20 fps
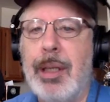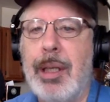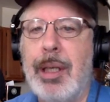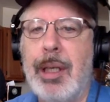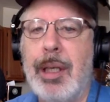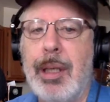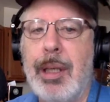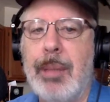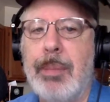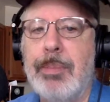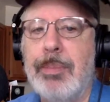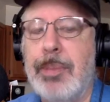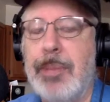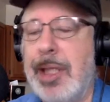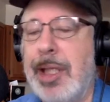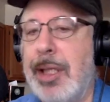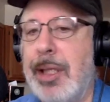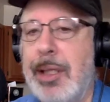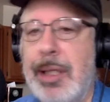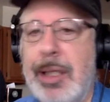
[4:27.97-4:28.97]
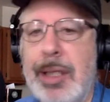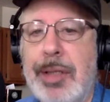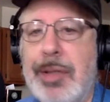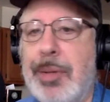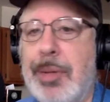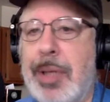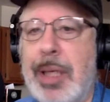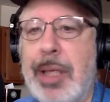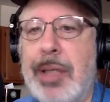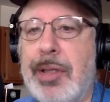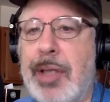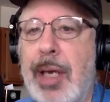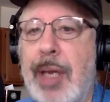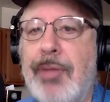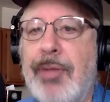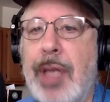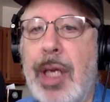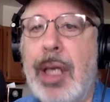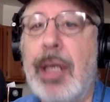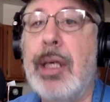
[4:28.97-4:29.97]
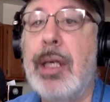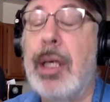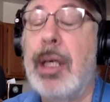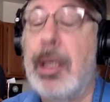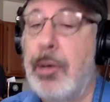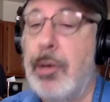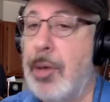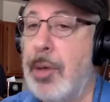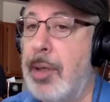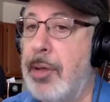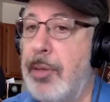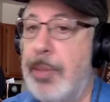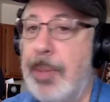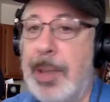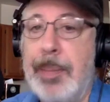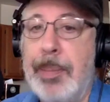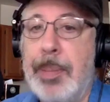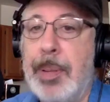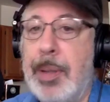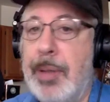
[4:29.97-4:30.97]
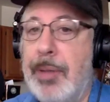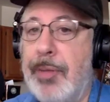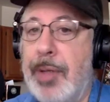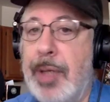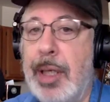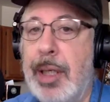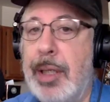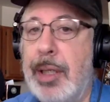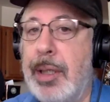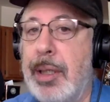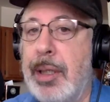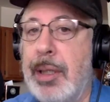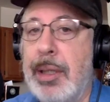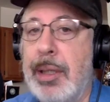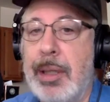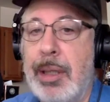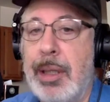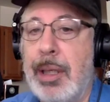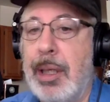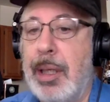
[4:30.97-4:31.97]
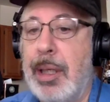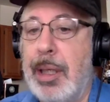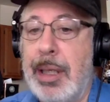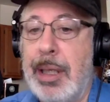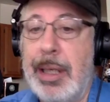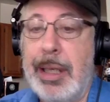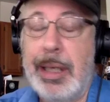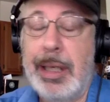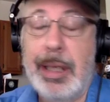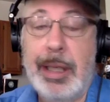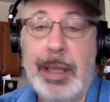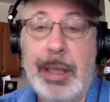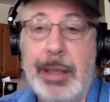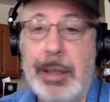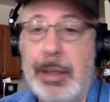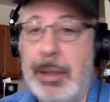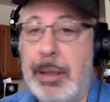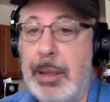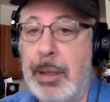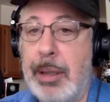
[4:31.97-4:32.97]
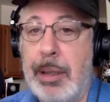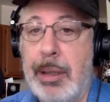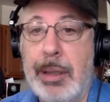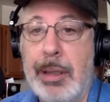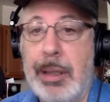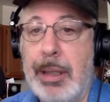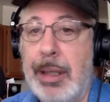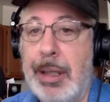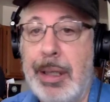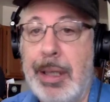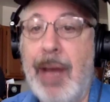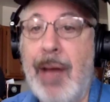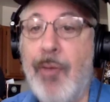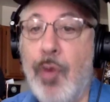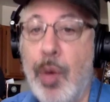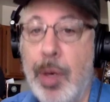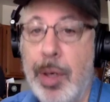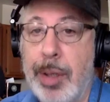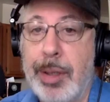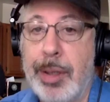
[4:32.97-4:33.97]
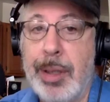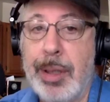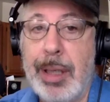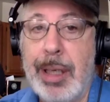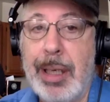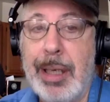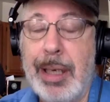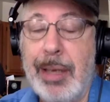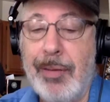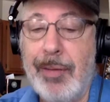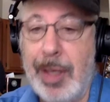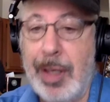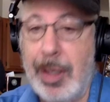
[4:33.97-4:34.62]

uh, th- these are things i've done or other people have done and have worked and have